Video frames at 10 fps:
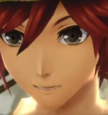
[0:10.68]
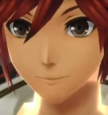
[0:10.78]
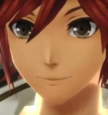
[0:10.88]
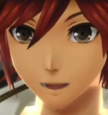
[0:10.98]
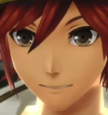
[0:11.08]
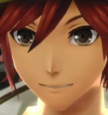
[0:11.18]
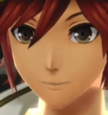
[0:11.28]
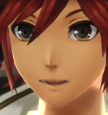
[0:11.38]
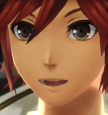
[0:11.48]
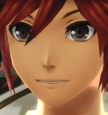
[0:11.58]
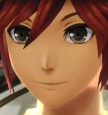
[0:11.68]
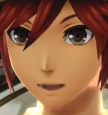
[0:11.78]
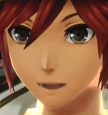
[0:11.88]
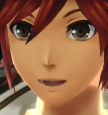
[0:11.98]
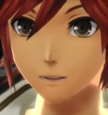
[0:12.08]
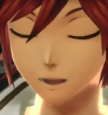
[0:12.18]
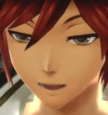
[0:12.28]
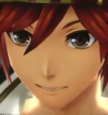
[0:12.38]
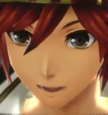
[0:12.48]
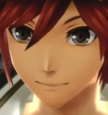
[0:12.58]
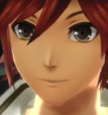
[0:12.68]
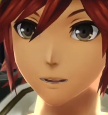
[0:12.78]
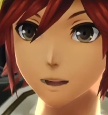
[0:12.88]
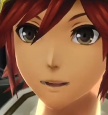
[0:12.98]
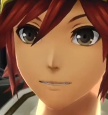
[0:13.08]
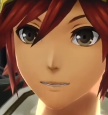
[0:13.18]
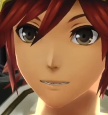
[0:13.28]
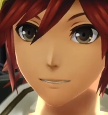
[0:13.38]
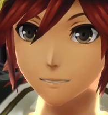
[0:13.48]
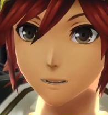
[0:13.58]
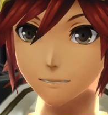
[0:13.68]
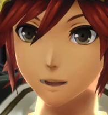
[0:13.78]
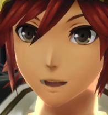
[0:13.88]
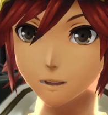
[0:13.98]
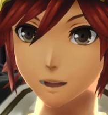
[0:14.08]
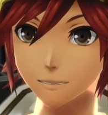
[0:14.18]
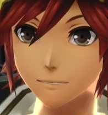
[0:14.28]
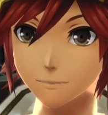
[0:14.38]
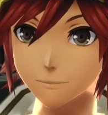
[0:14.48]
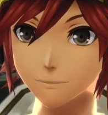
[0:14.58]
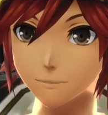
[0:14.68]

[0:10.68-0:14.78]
means it's up to us to handle all the personal relationships inside the branch.